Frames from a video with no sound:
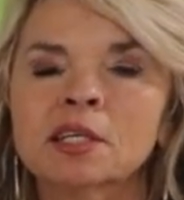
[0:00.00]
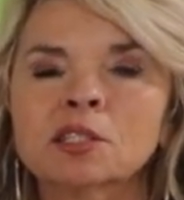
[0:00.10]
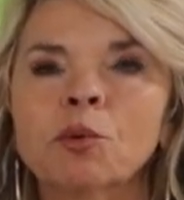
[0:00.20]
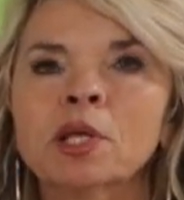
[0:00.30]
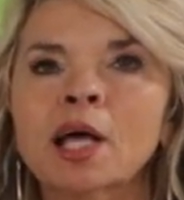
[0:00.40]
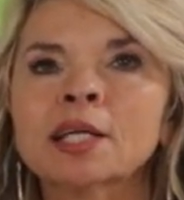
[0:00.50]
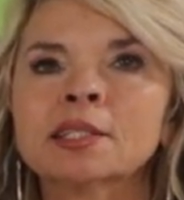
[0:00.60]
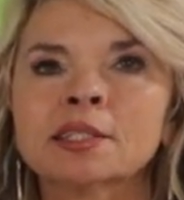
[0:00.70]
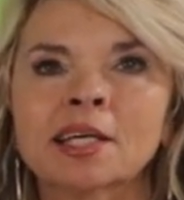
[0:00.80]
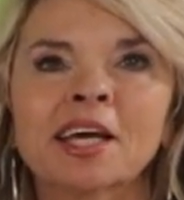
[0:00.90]
So we like
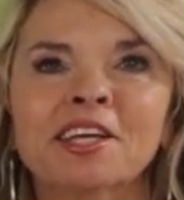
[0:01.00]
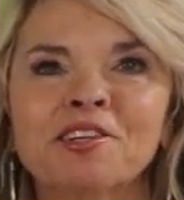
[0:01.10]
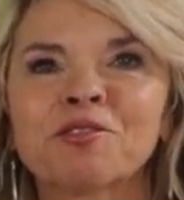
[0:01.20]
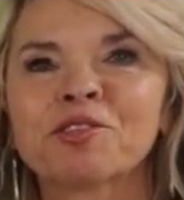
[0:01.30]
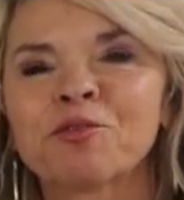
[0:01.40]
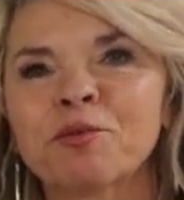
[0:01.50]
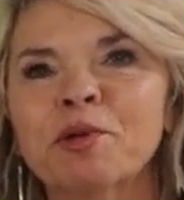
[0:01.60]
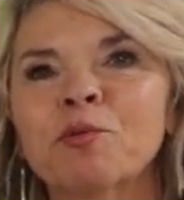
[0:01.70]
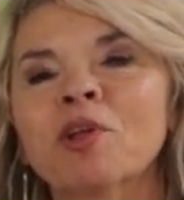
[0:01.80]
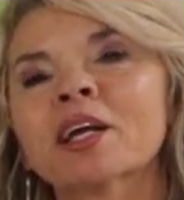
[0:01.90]
to say, you know, to
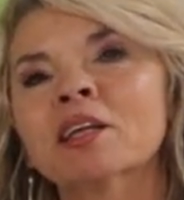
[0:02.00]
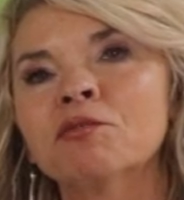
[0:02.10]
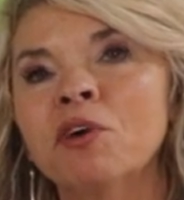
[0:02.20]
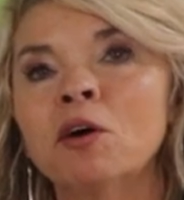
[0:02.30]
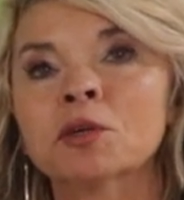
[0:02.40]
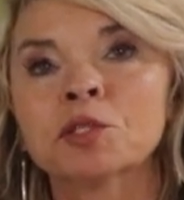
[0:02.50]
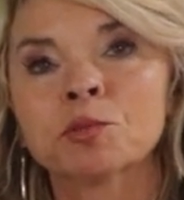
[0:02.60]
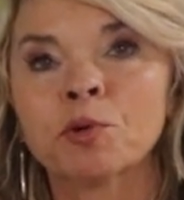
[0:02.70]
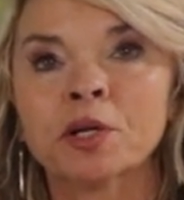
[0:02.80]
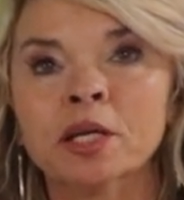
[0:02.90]
remember like in fall and
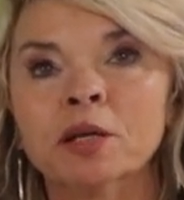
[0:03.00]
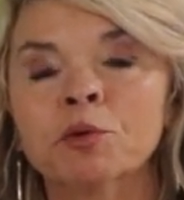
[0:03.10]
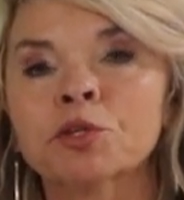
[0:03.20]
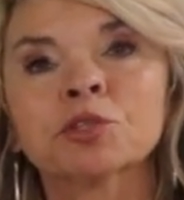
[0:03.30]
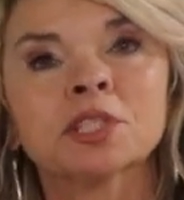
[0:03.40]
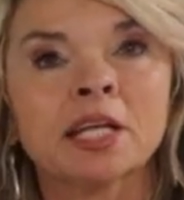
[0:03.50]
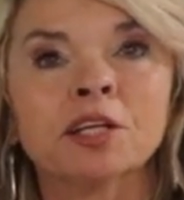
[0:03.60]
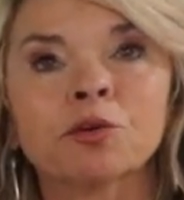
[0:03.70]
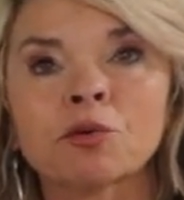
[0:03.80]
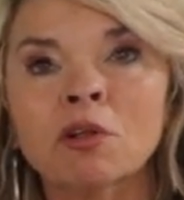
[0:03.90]
spring when you're
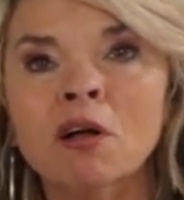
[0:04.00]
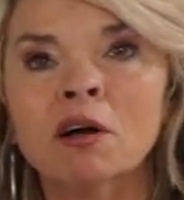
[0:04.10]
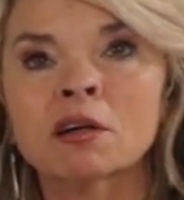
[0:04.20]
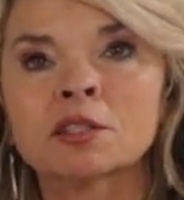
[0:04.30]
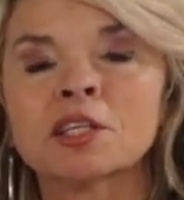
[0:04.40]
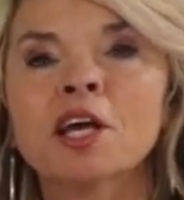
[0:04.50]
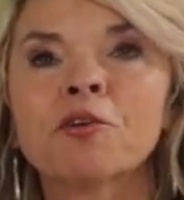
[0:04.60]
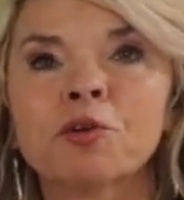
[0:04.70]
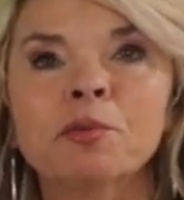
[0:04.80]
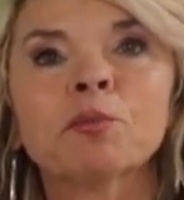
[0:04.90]
setting your clocks,
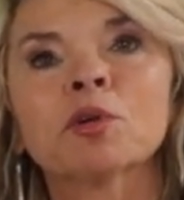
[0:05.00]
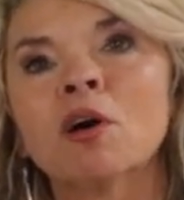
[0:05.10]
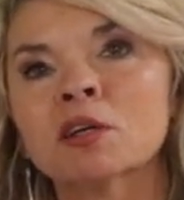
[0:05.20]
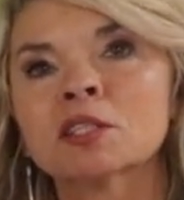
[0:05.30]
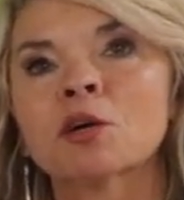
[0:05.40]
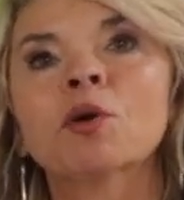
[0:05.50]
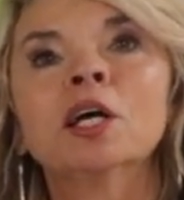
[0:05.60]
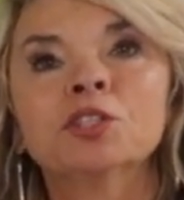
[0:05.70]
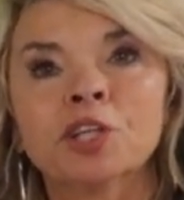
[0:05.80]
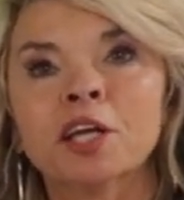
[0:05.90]
remember to also
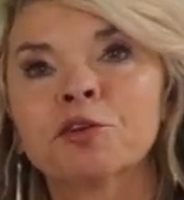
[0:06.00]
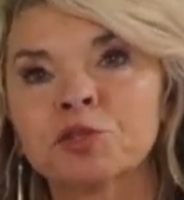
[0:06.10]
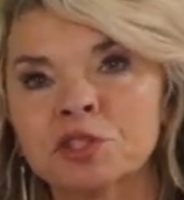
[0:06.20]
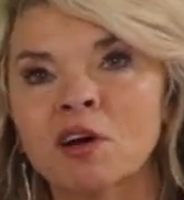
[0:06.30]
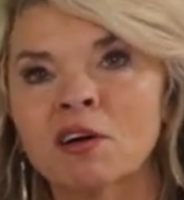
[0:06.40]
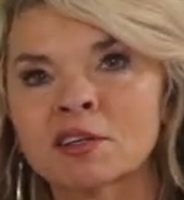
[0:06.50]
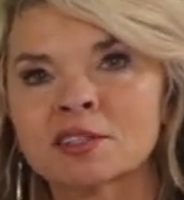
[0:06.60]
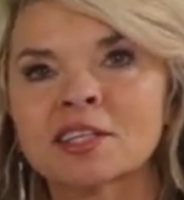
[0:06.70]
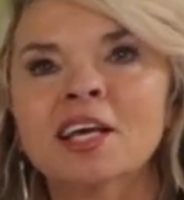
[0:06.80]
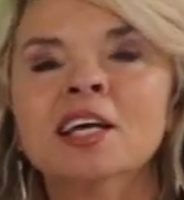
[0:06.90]
check your stocks.